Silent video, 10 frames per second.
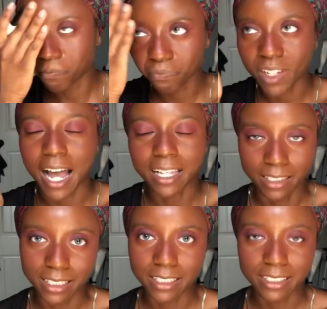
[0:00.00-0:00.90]

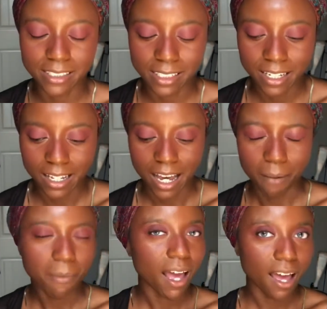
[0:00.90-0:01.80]
eyelid is. I'm
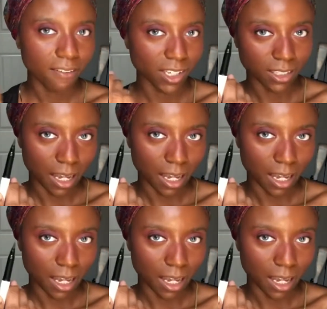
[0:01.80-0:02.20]
not having that